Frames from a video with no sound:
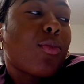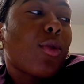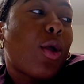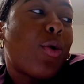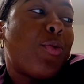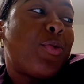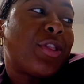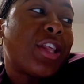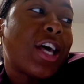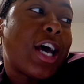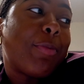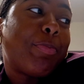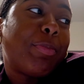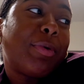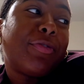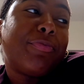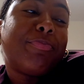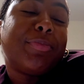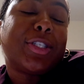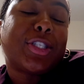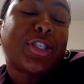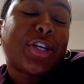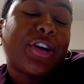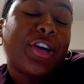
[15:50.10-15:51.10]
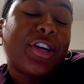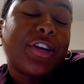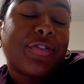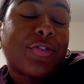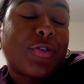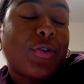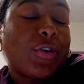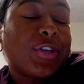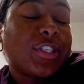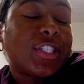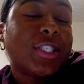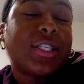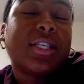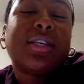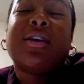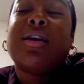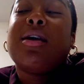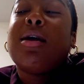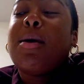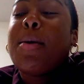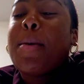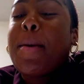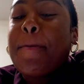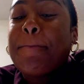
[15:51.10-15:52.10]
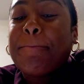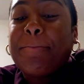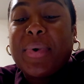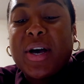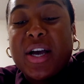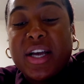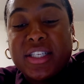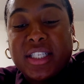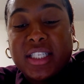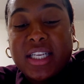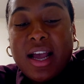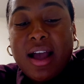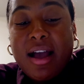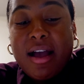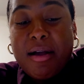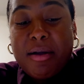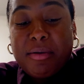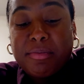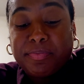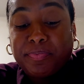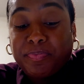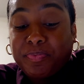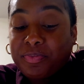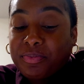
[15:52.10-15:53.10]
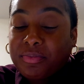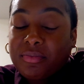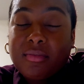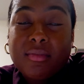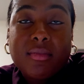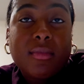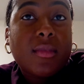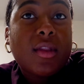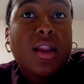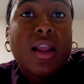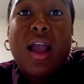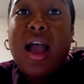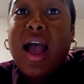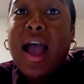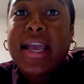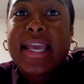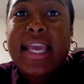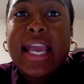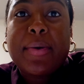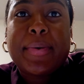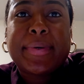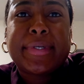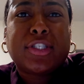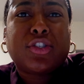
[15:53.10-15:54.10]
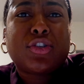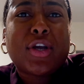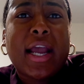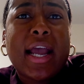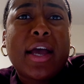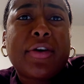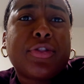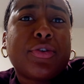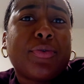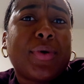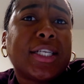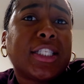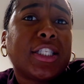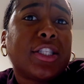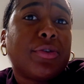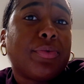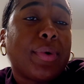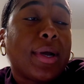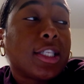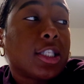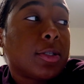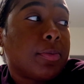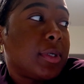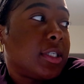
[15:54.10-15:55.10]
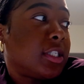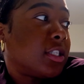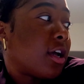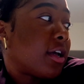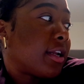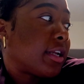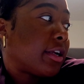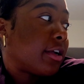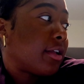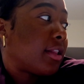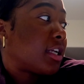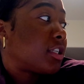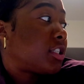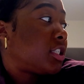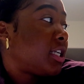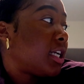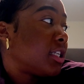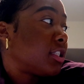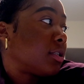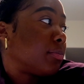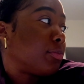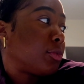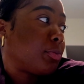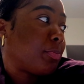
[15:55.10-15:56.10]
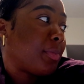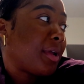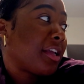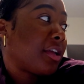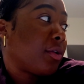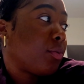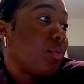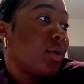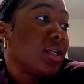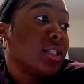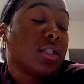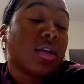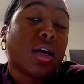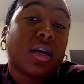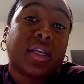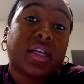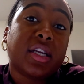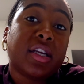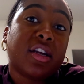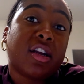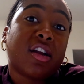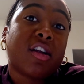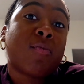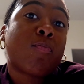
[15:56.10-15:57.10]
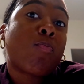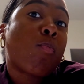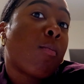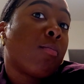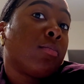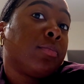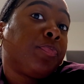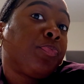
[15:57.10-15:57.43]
With the help of Miss Curry, of course. But I can't wait to try out the rest of the recipes on here. Like, she has some Jamaican ones on here.